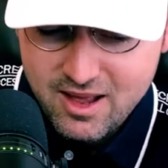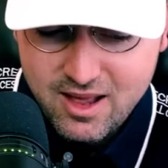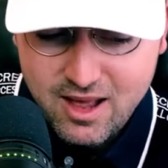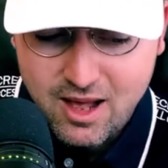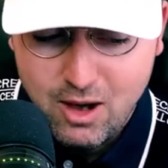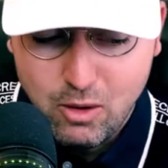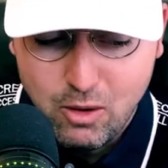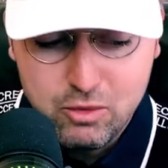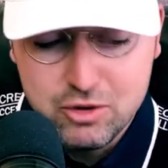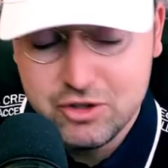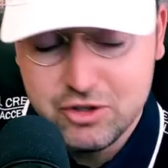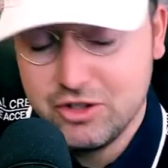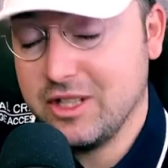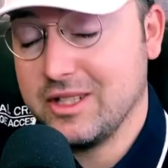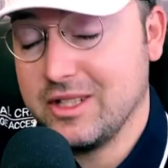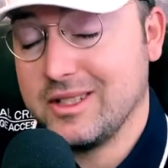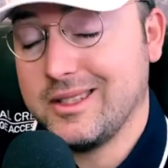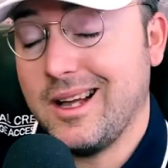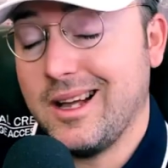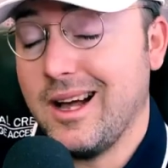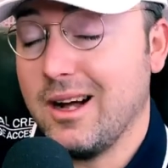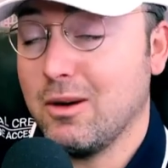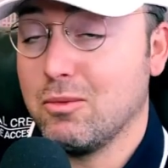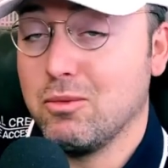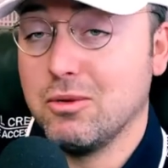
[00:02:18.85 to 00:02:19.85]
I wish the
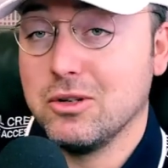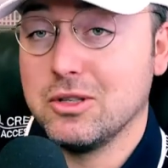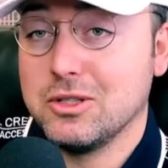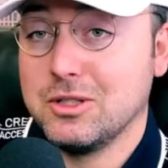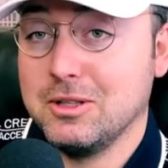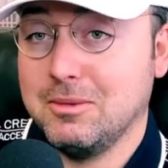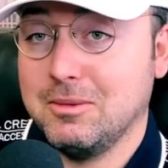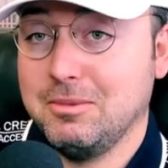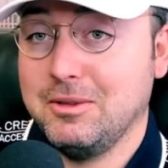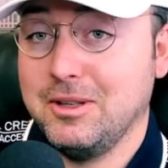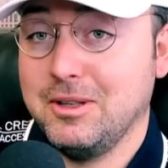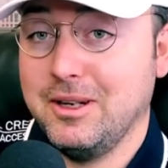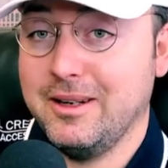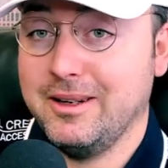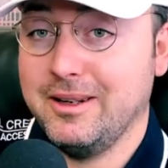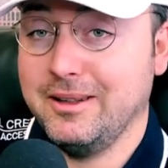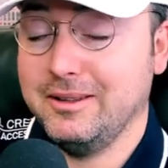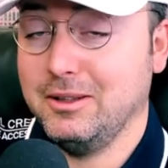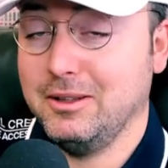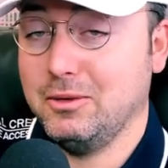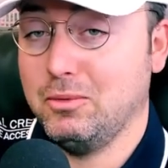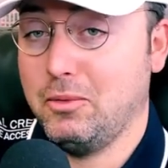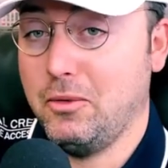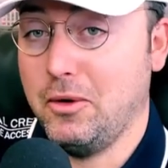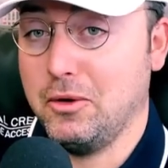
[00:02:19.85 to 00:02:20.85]
stock was up
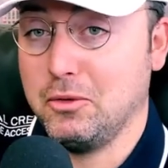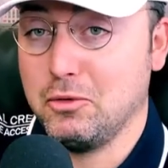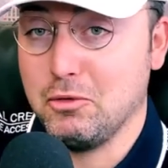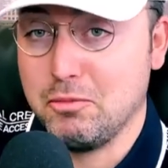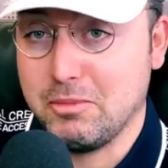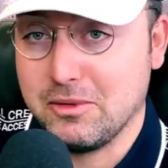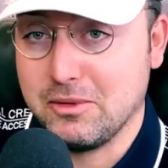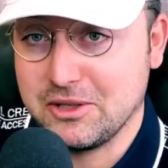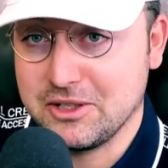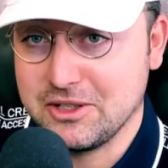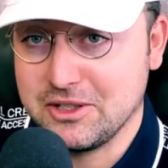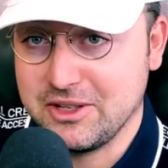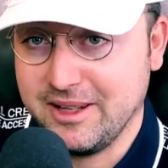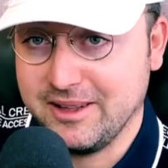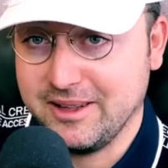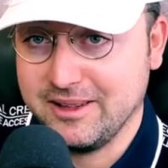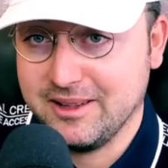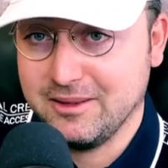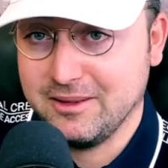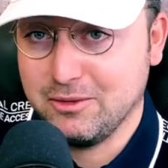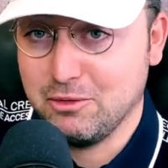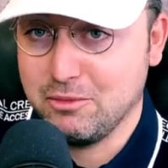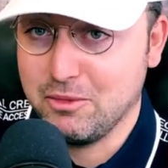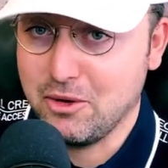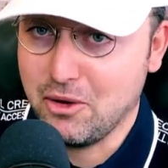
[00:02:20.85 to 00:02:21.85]
322%,
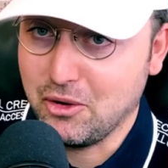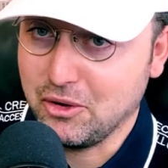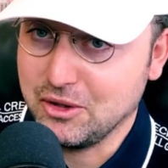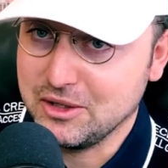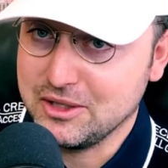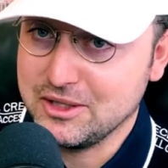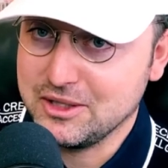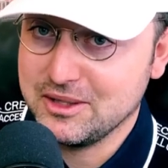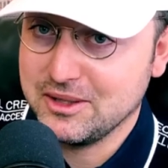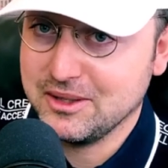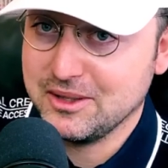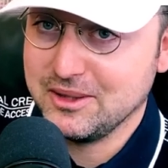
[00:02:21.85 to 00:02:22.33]
to be honest.